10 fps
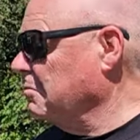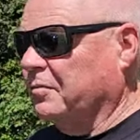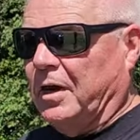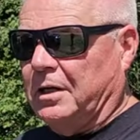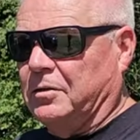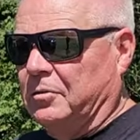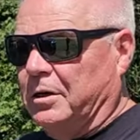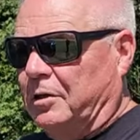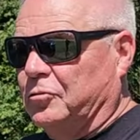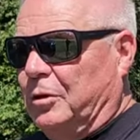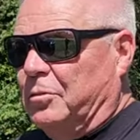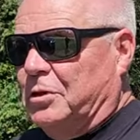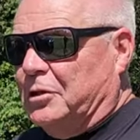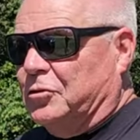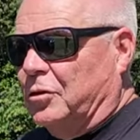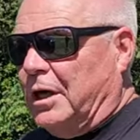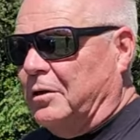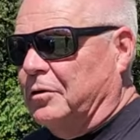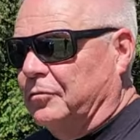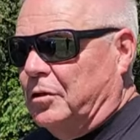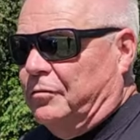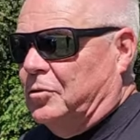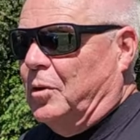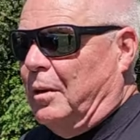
In fact, your little trip you just took, I could have driven to